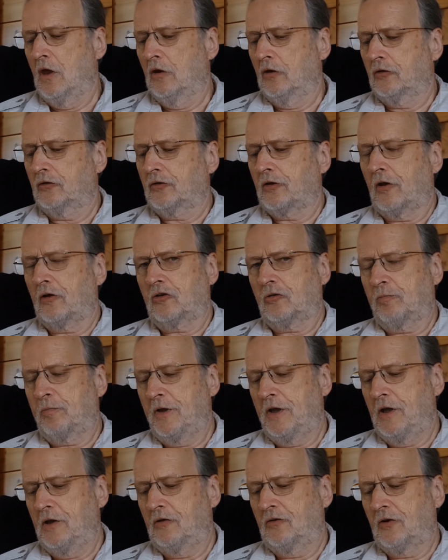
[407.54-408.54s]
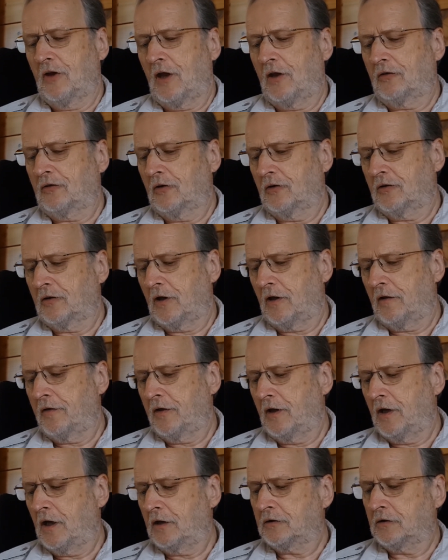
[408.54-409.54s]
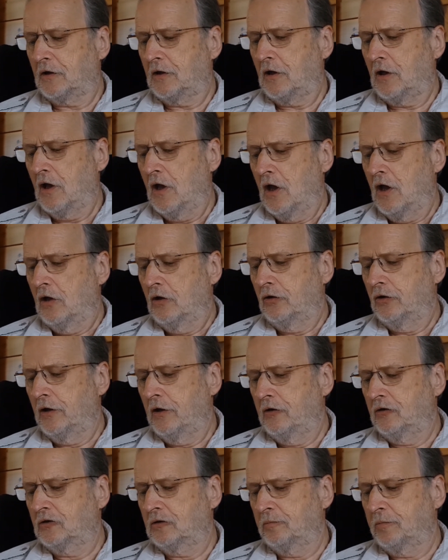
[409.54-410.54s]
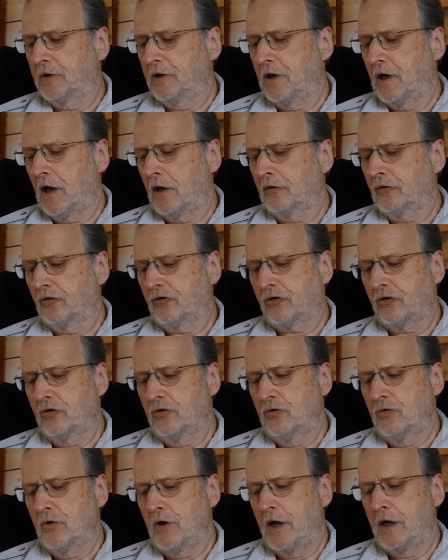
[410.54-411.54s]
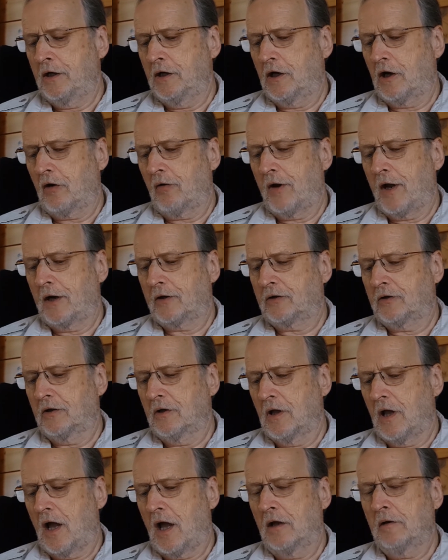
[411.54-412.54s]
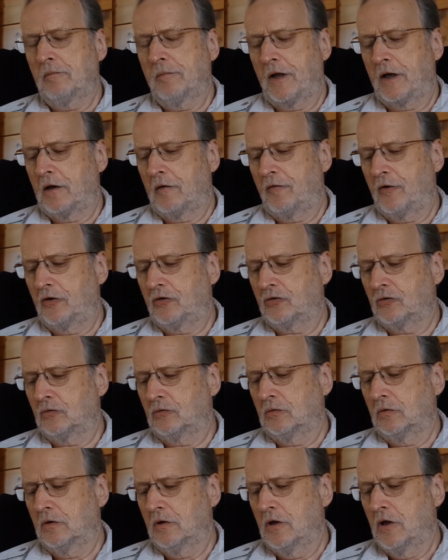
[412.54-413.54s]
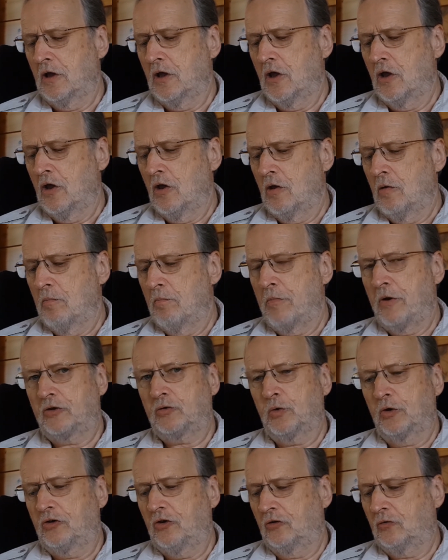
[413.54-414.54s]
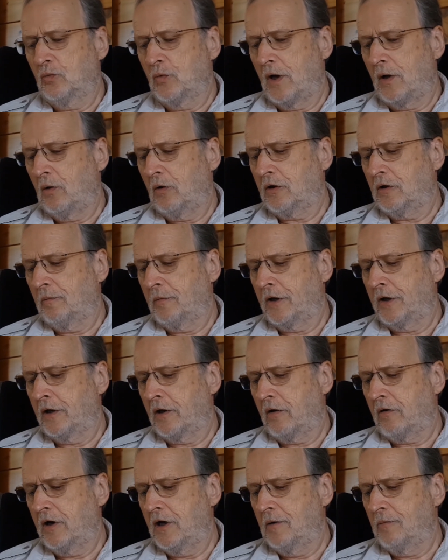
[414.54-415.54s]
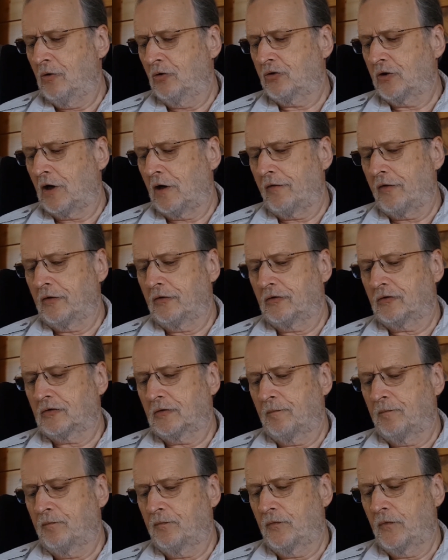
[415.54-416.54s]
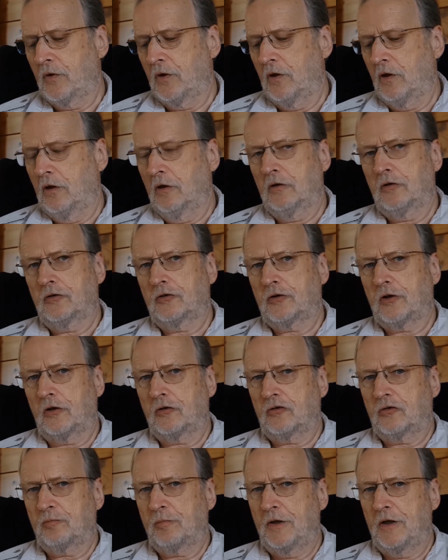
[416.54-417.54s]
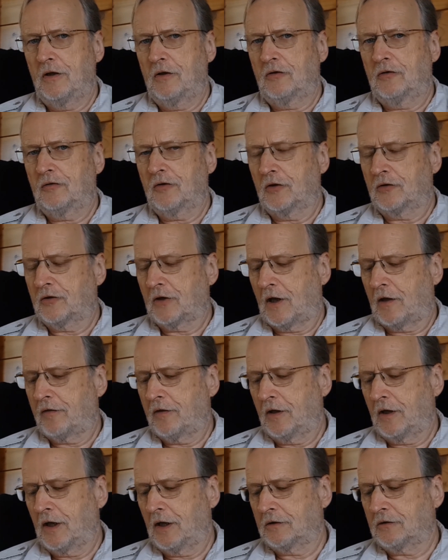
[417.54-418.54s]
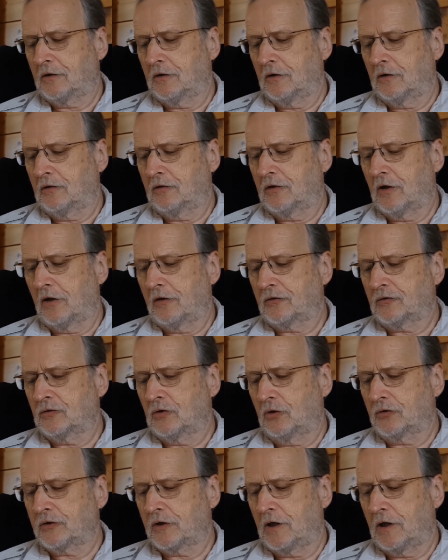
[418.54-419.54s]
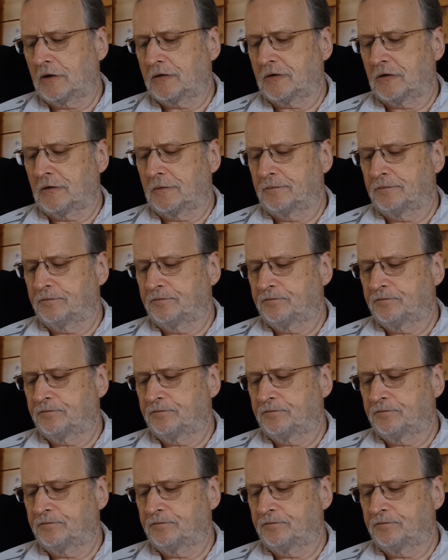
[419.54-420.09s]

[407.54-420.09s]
Such speech as the Tathagata knows to be untrue, incorrect, unbeneficial, but which is welcome and agreeable to others, such speech the Tathagata does not utter.